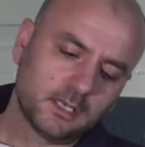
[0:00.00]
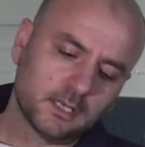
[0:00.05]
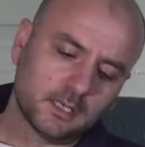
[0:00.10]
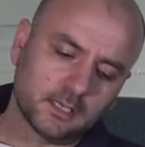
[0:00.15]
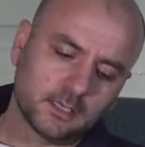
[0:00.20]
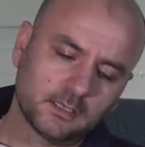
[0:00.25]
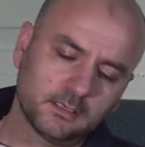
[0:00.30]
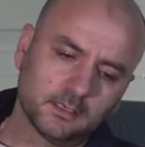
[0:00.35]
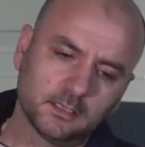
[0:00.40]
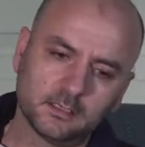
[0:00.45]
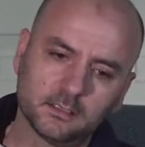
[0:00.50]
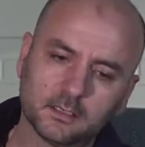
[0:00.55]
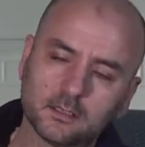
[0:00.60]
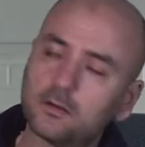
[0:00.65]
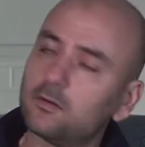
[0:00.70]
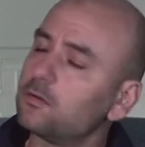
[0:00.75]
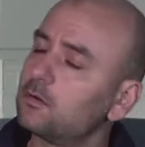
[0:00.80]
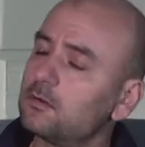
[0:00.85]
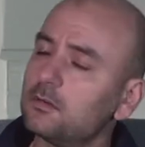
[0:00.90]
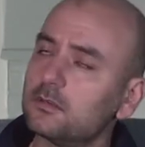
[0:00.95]
and, and
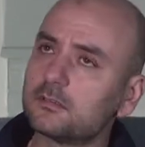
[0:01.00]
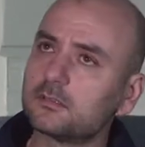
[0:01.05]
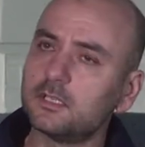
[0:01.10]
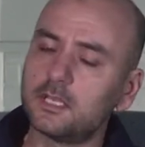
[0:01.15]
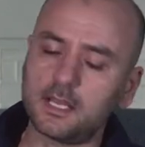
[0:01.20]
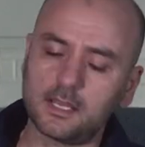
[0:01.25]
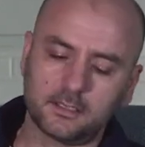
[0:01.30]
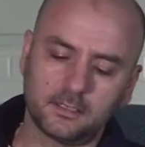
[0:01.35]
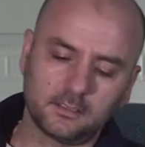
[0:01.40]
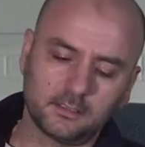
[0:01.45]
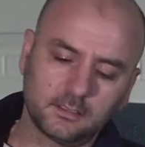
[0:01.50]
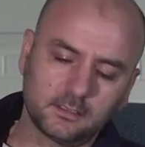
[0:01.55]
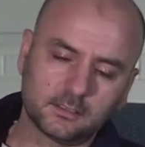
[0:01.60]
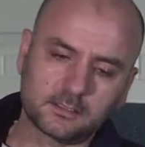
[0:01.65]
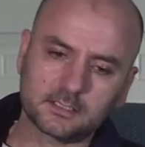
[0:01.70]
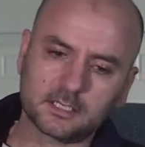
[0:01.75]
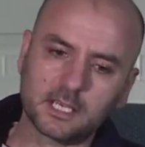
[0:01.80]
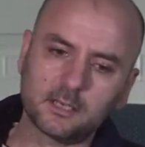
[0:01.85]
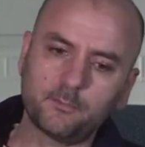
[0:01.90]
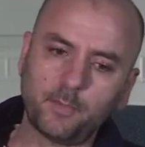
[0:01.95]
or consulate and, and,
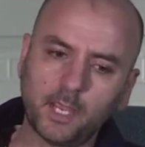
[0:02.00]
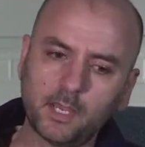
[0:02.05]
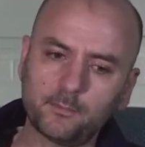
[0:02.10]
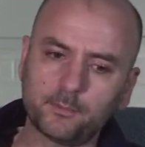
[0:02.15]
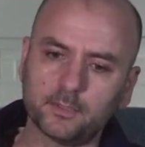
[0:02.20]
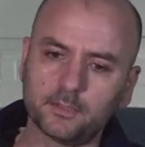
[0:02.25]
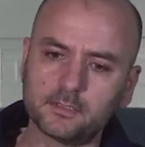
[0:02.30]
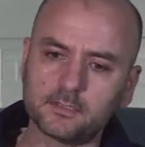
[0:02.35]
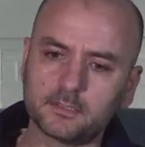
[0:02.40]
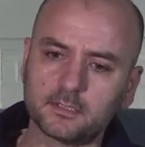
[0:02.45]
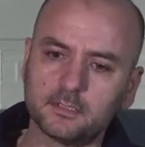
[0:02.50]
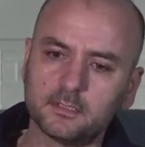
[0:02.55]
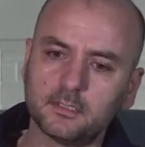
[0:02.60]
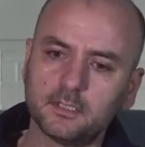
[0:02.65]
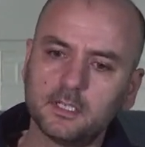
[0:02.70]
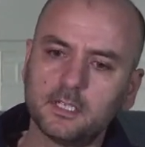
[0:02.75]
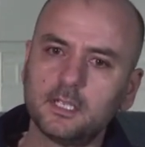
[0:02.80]
sign papers, and,